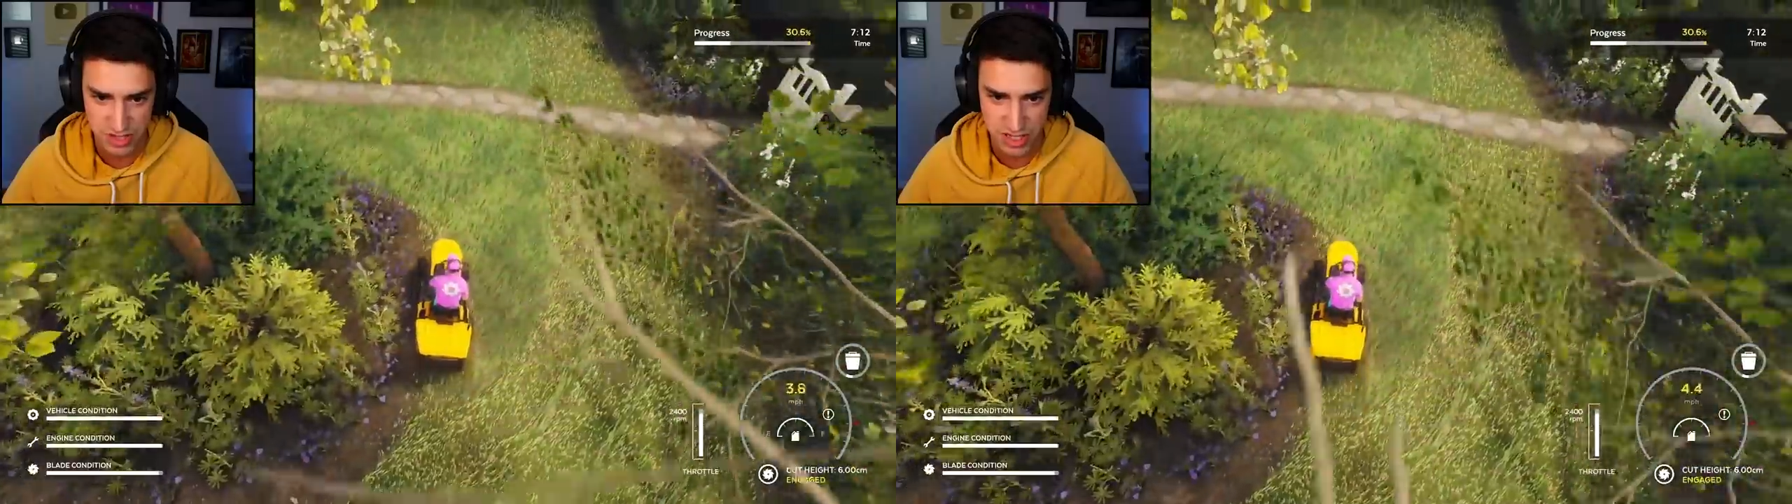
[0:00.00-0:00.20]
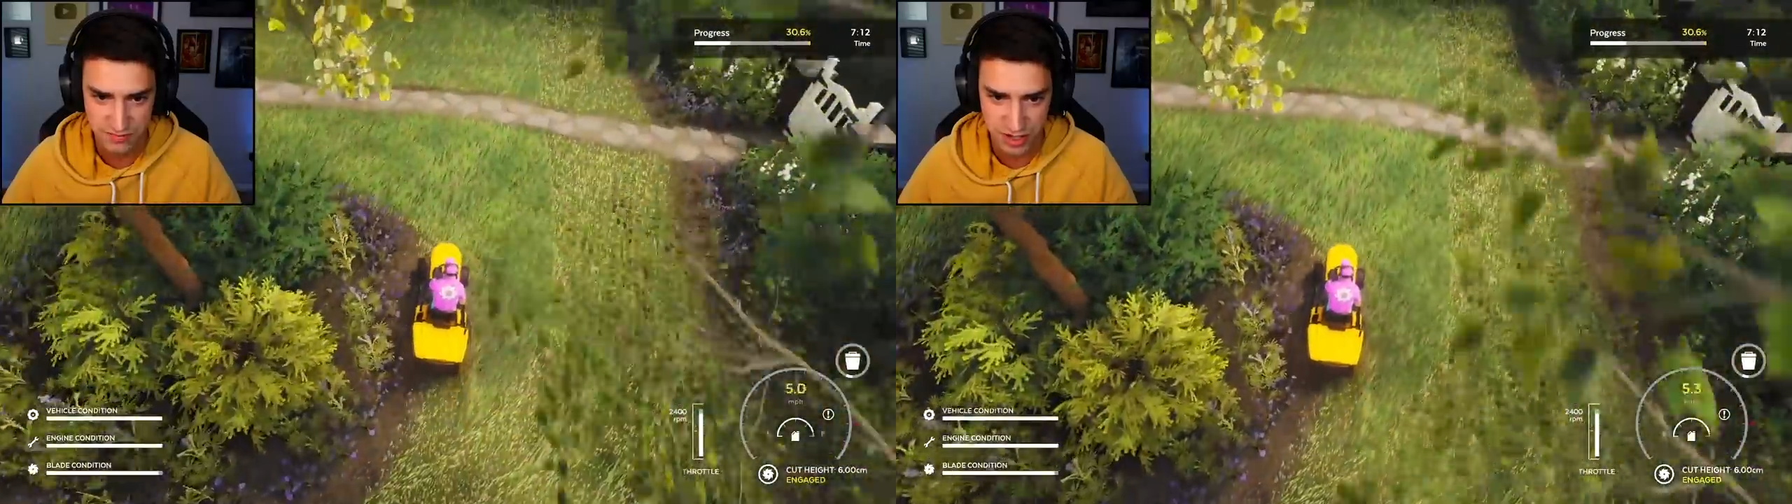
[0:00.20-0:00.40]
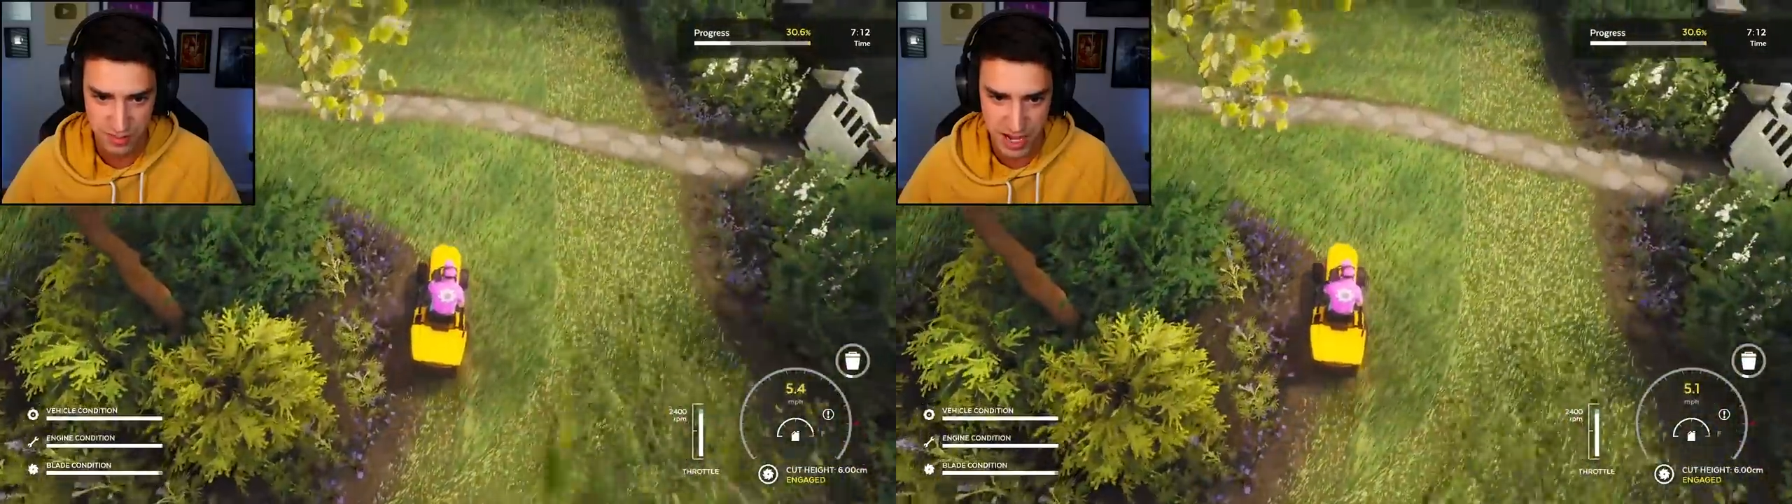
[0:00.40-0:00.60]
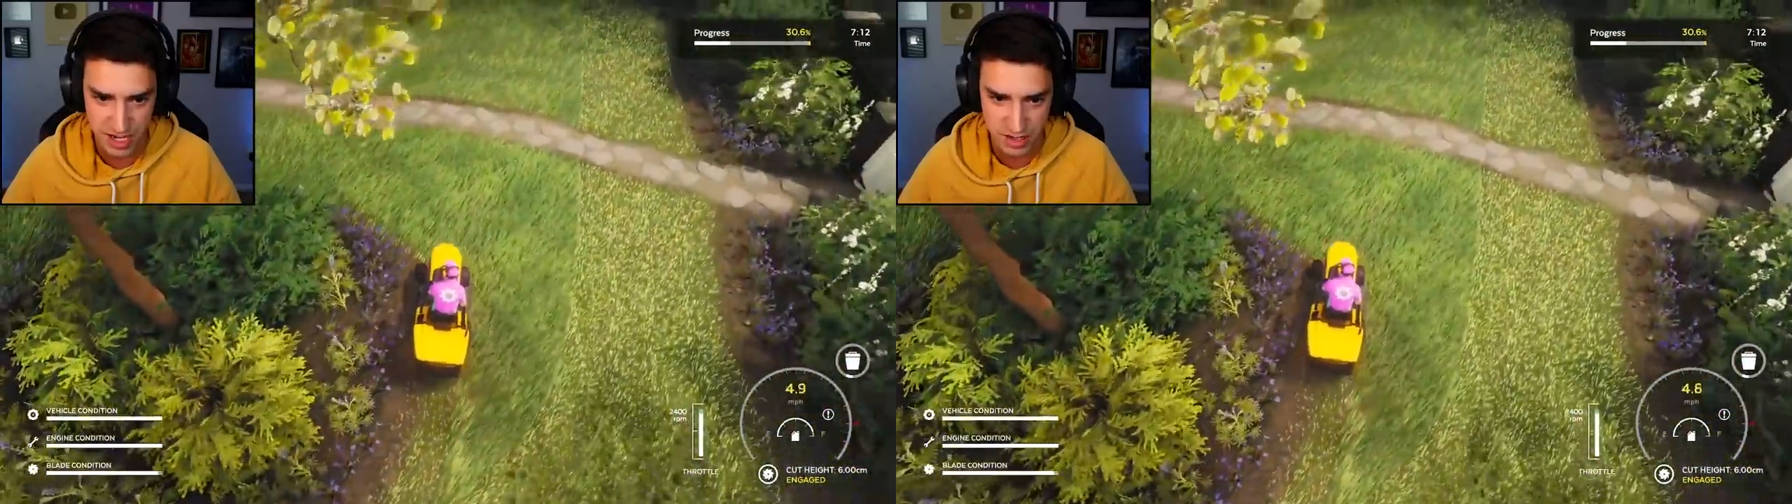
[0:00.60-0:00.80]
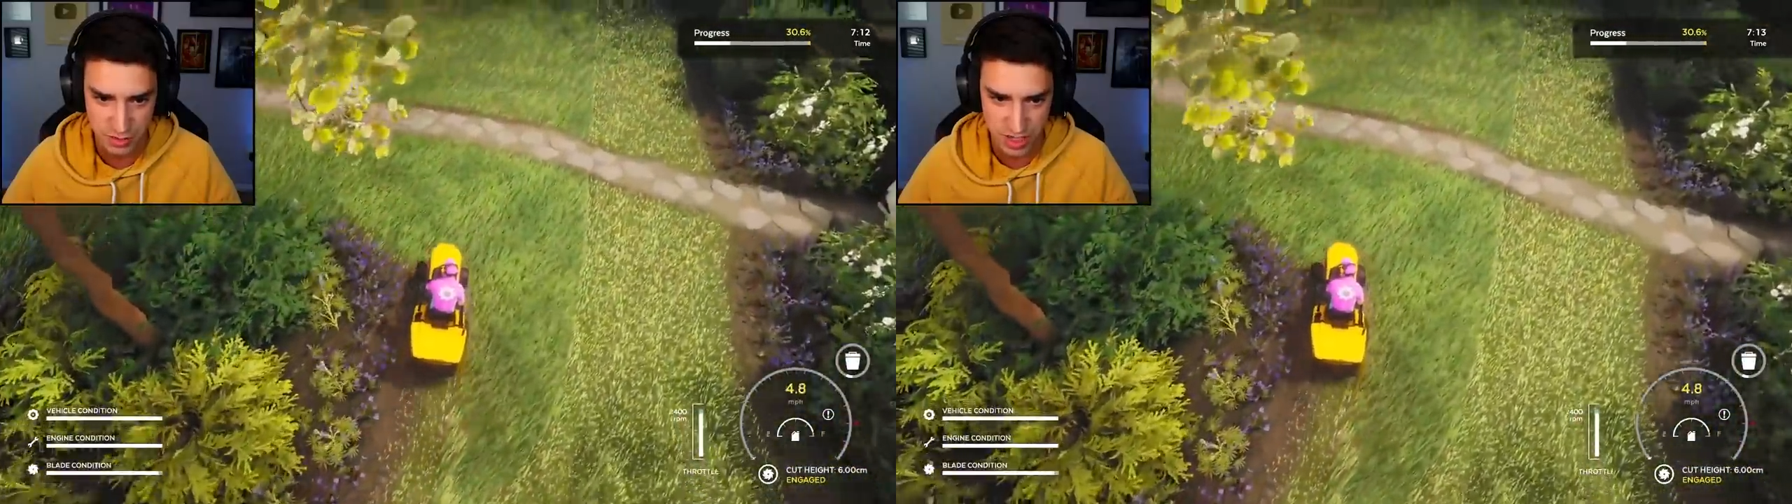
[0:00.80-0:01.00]
They get very mad
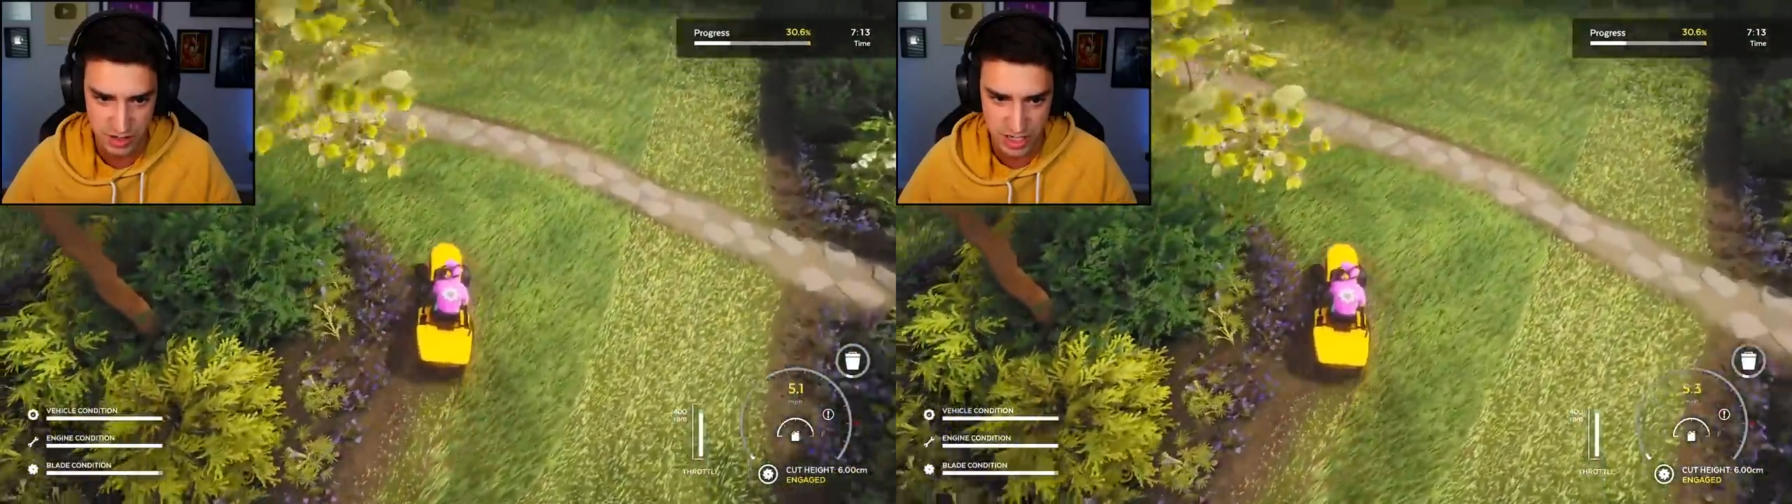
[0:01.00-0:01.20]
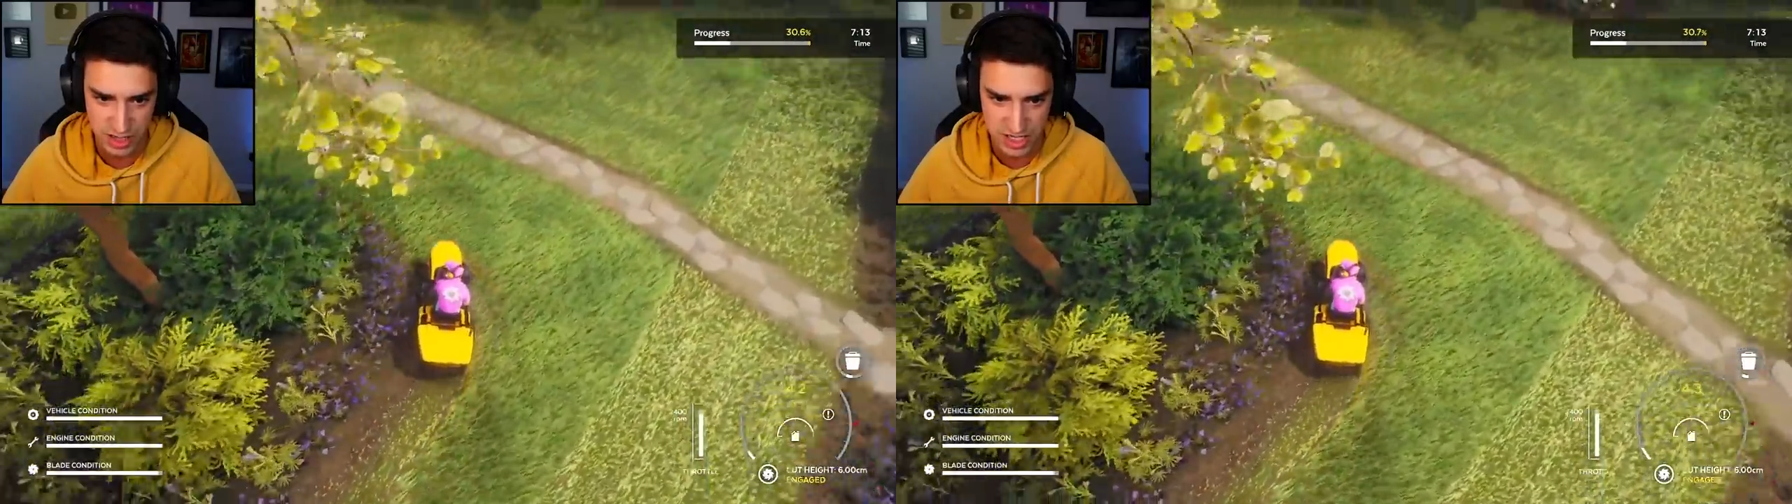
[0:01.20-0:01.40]
at you, and you get